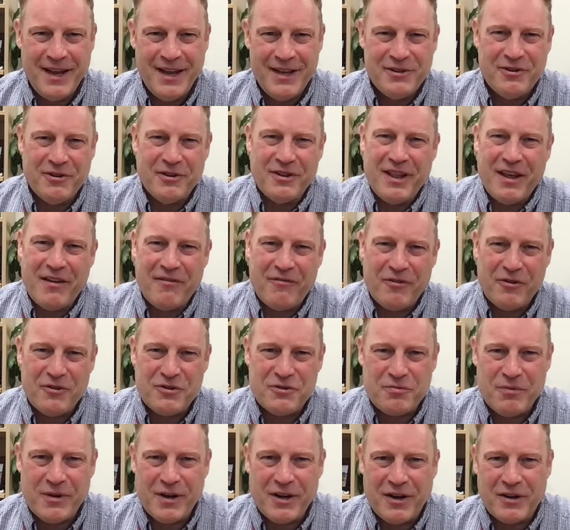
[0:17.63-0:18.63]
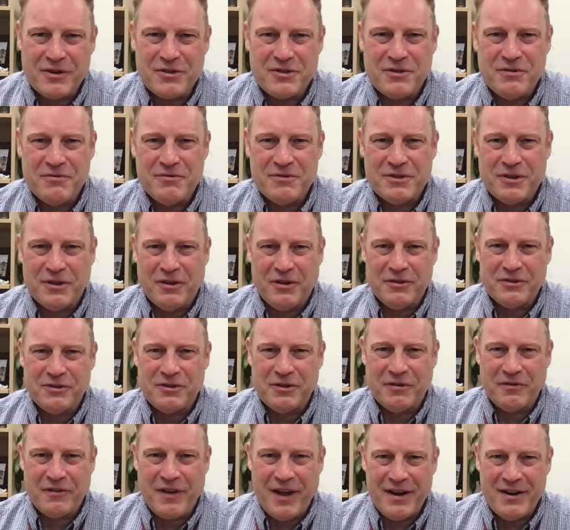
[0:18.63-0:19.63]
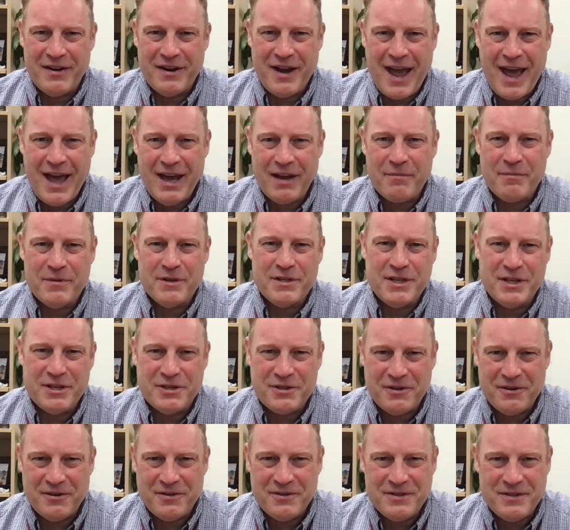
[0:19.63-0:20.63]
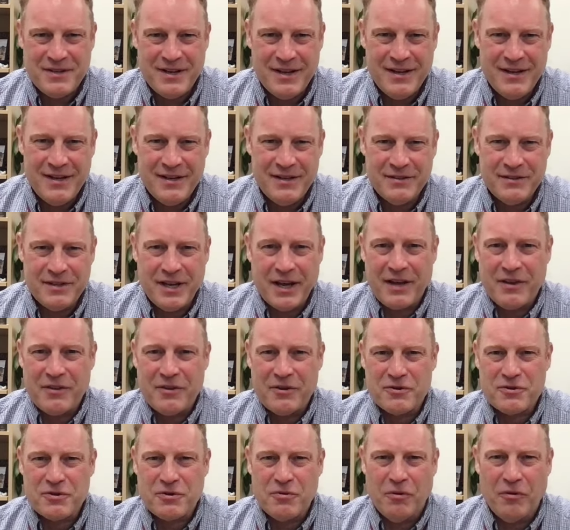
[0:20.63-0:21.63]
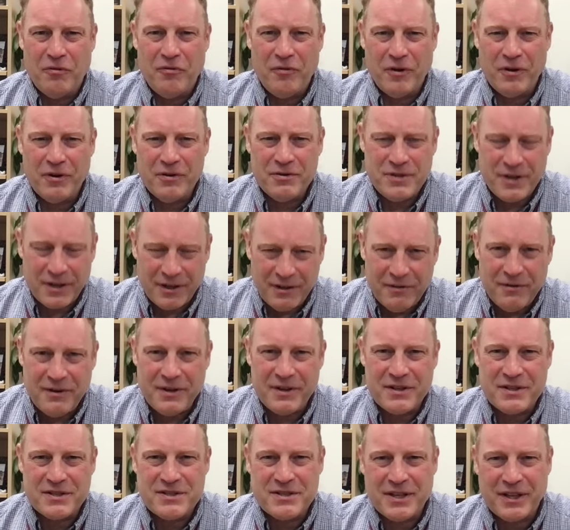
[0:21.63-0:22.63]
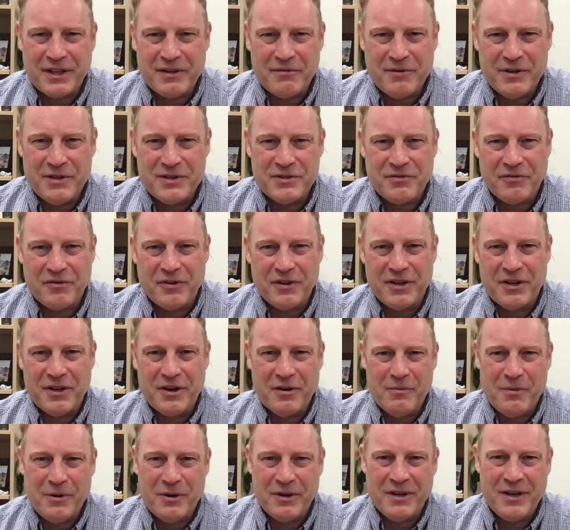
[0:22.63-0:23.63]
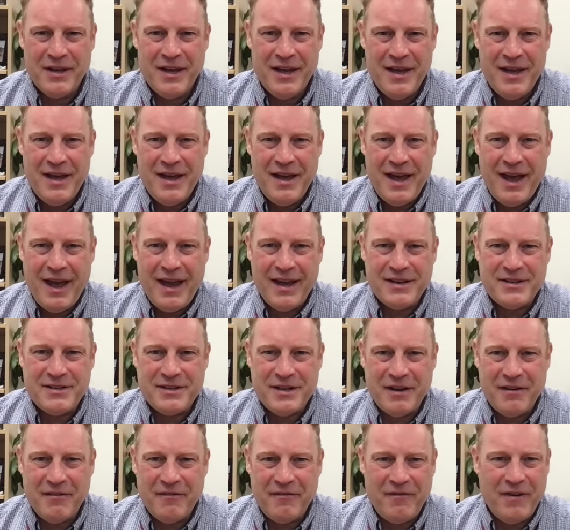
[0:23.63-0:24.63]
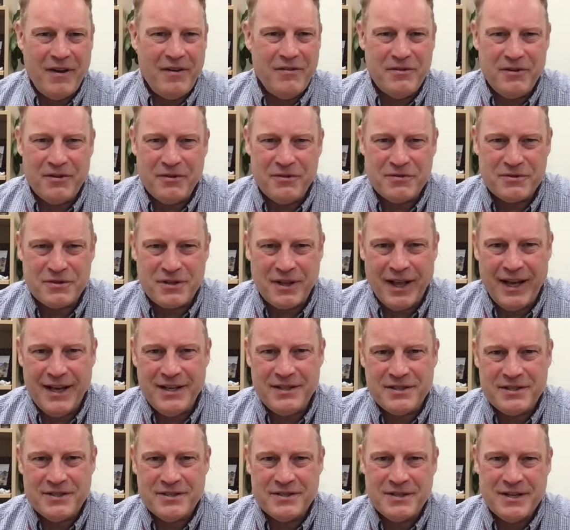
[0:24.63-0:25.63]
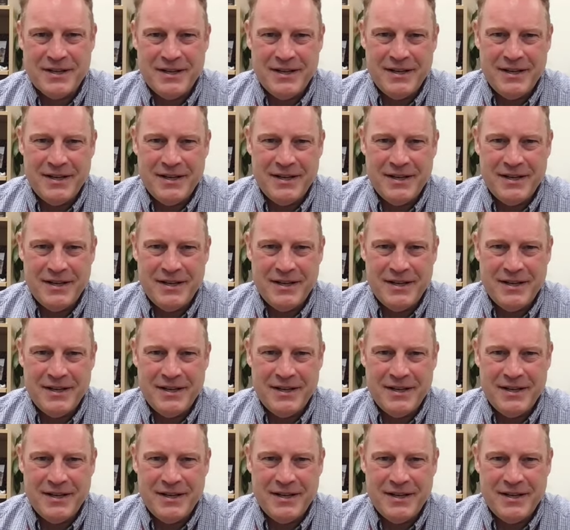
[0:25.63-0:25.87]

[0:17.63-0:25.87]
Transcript: During that first week, our students all should have gotten ACMA t-shirts, taken their school photos, including the silly ones for the yearbook, and found all those classes.